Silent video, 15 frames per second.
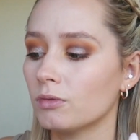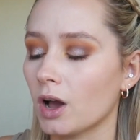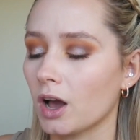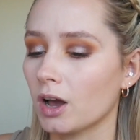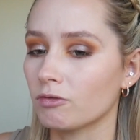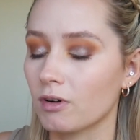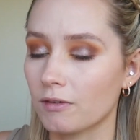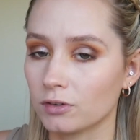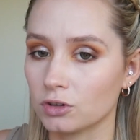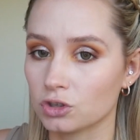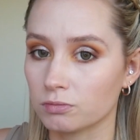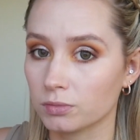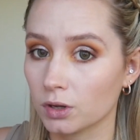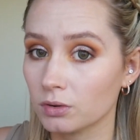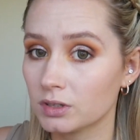uh,
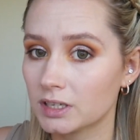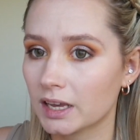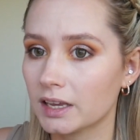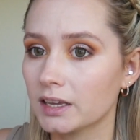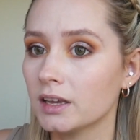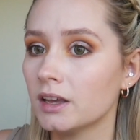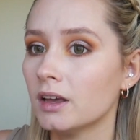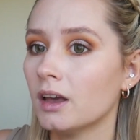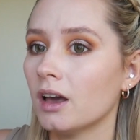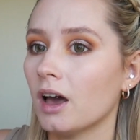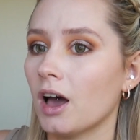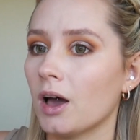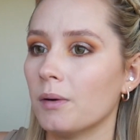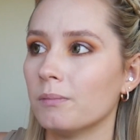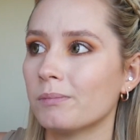Revolution Beauty,
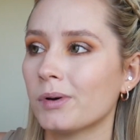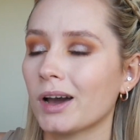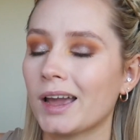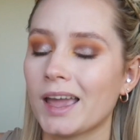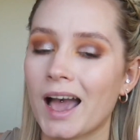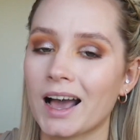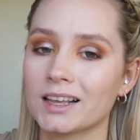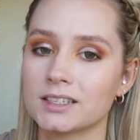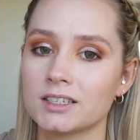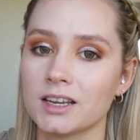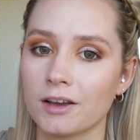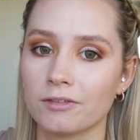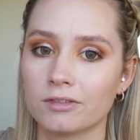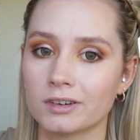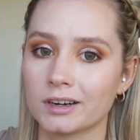um, but it has
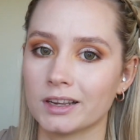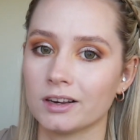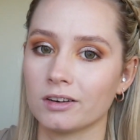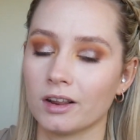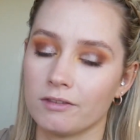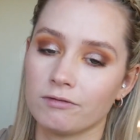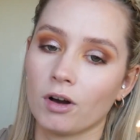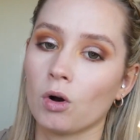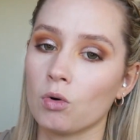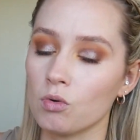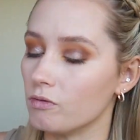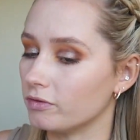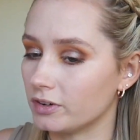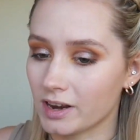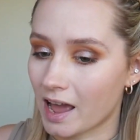definitely
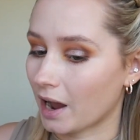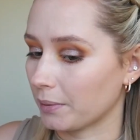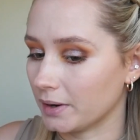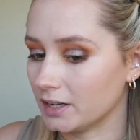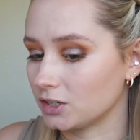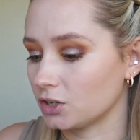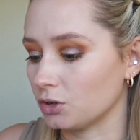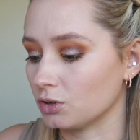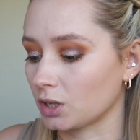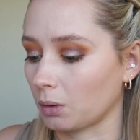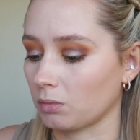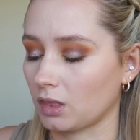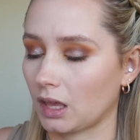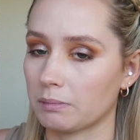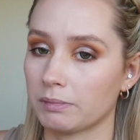evolved now into
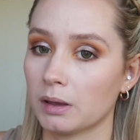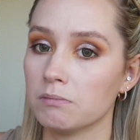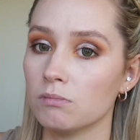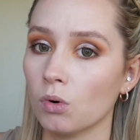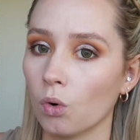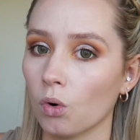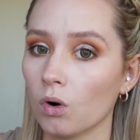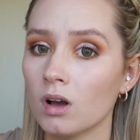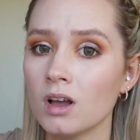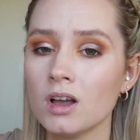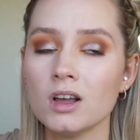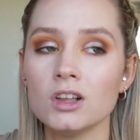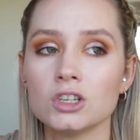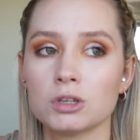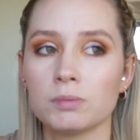something a bit more.
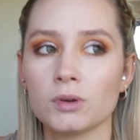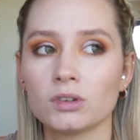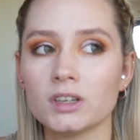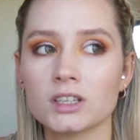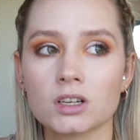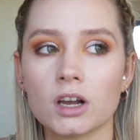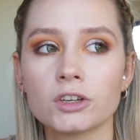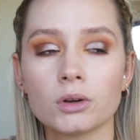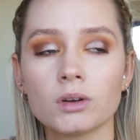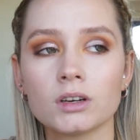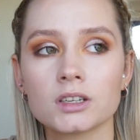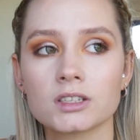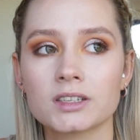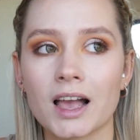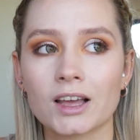To be honest, I don't
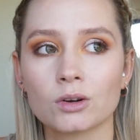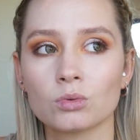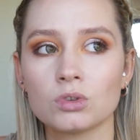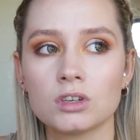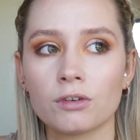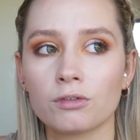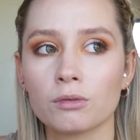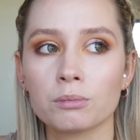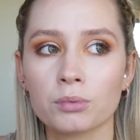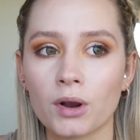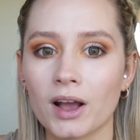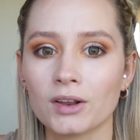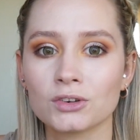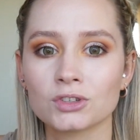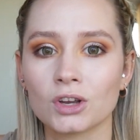understand all the different
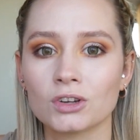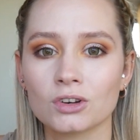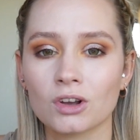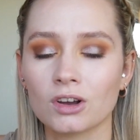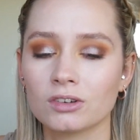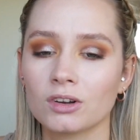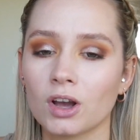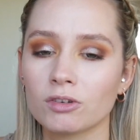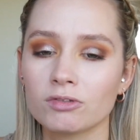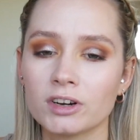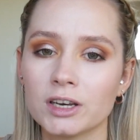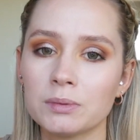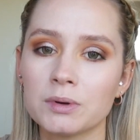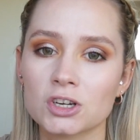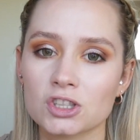brands. I, I
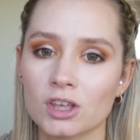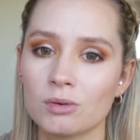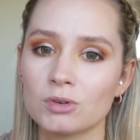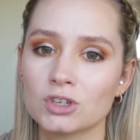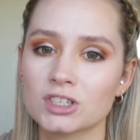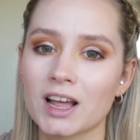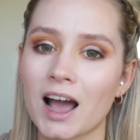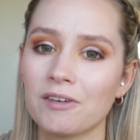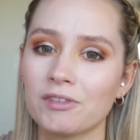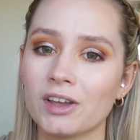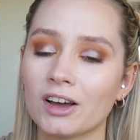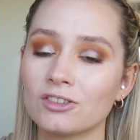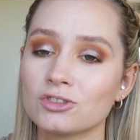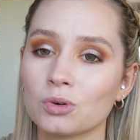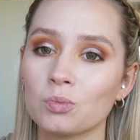really wish they would just have
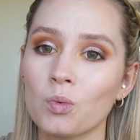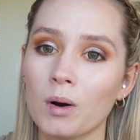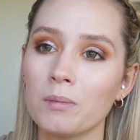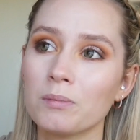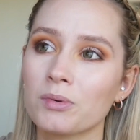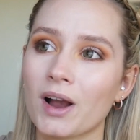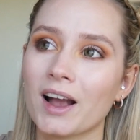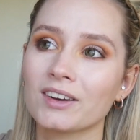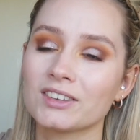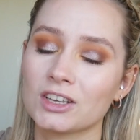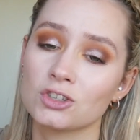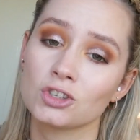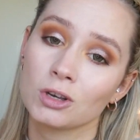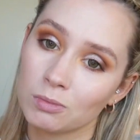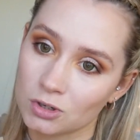it under one brand because
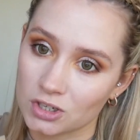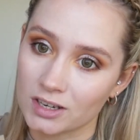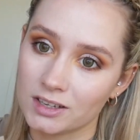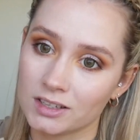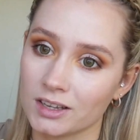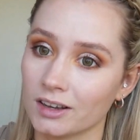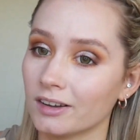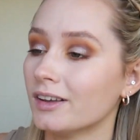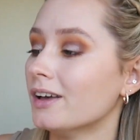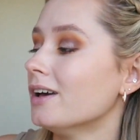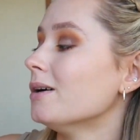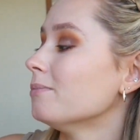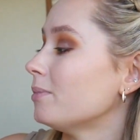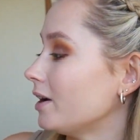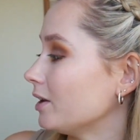it's so much easier.
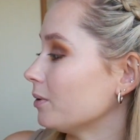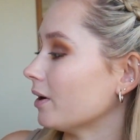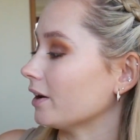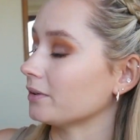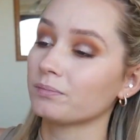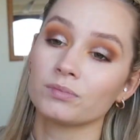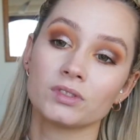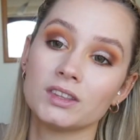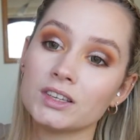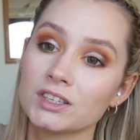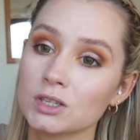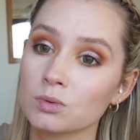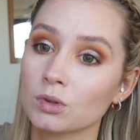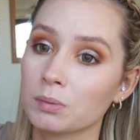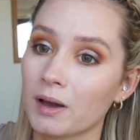But anyway,
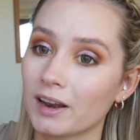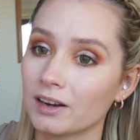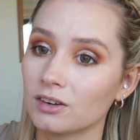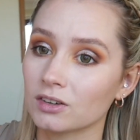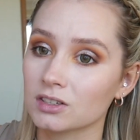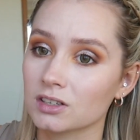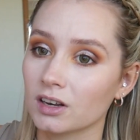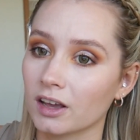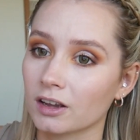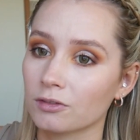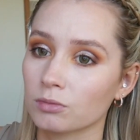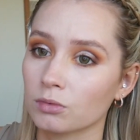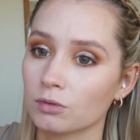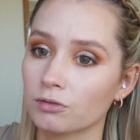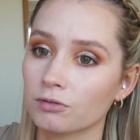this is what the palette looks like
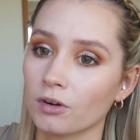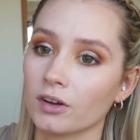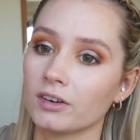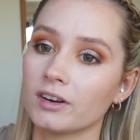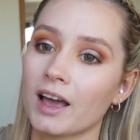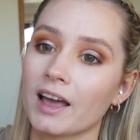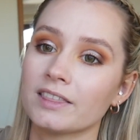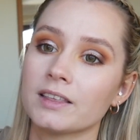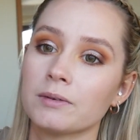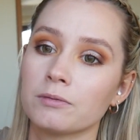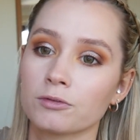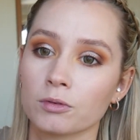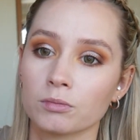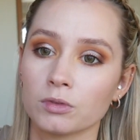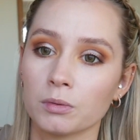from the front and then
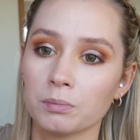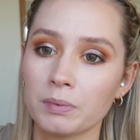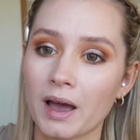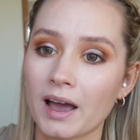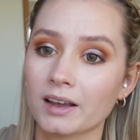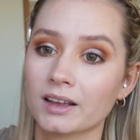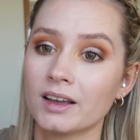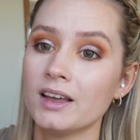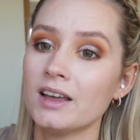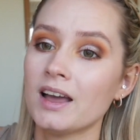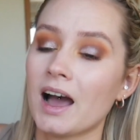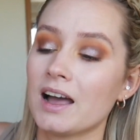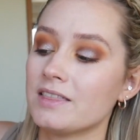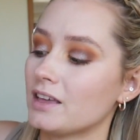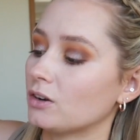from the back.
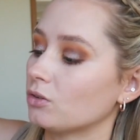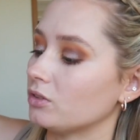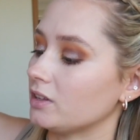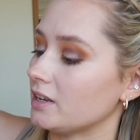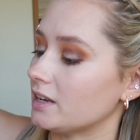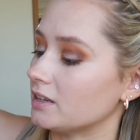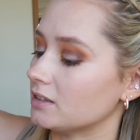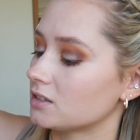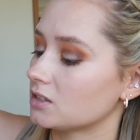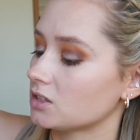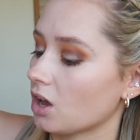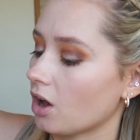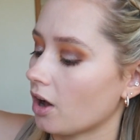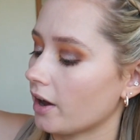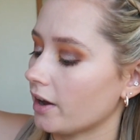And then on the
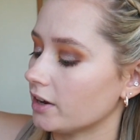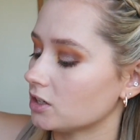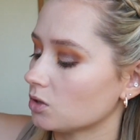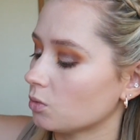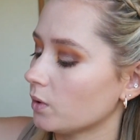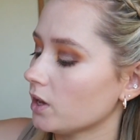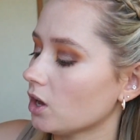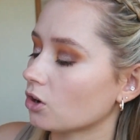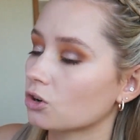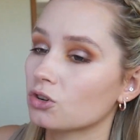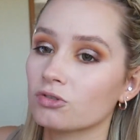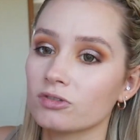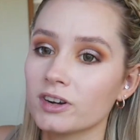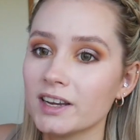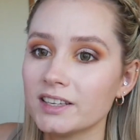inside, we are
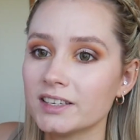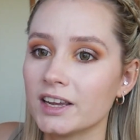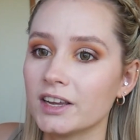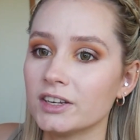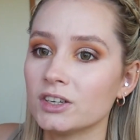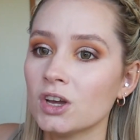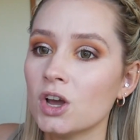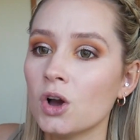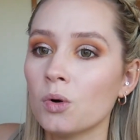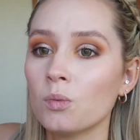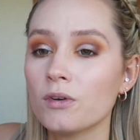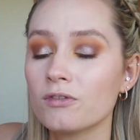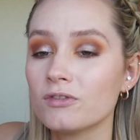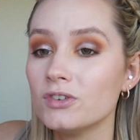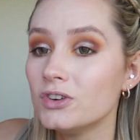greeted
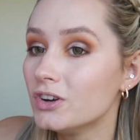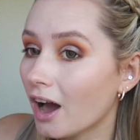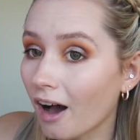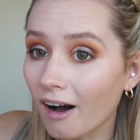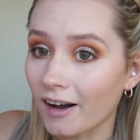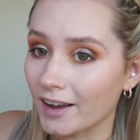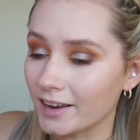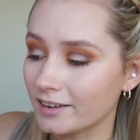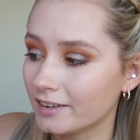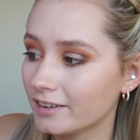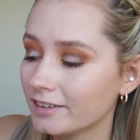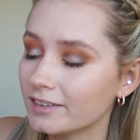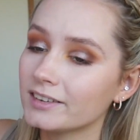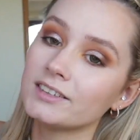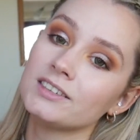with
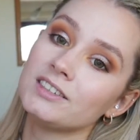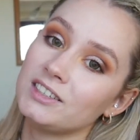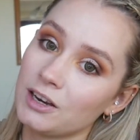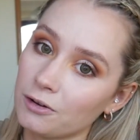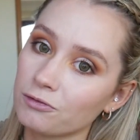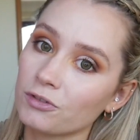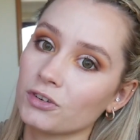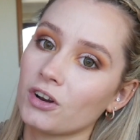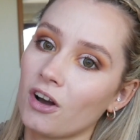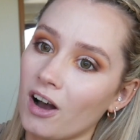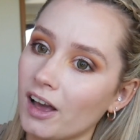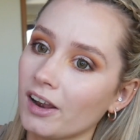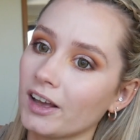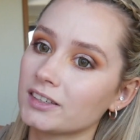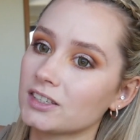nine different
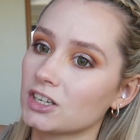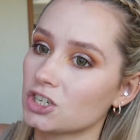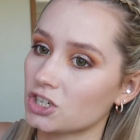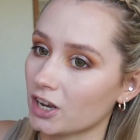highlighter